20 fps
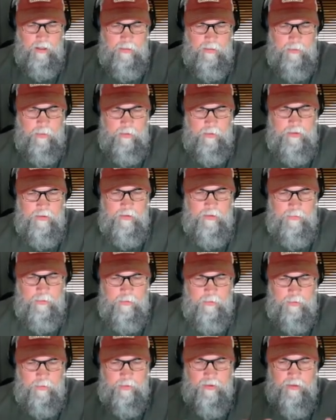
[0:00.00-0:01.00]
the points of
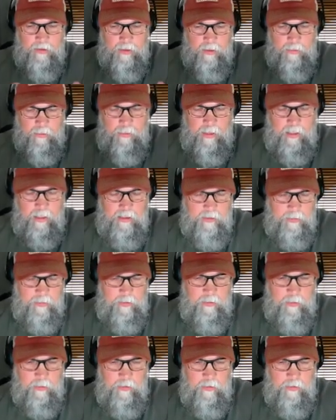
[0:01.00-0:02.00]
movements that can
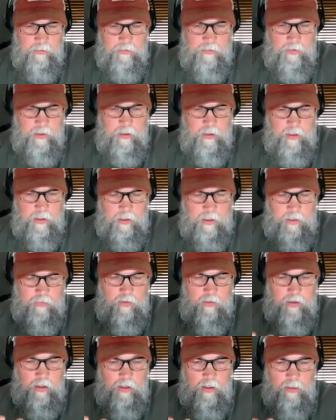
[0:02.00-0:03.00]
possibly move,
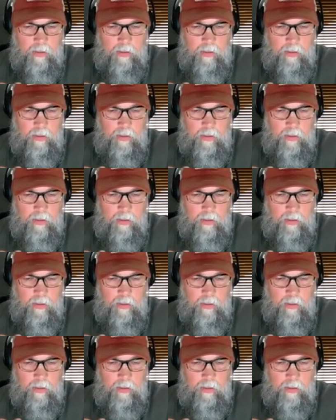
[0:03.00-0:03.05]
if you think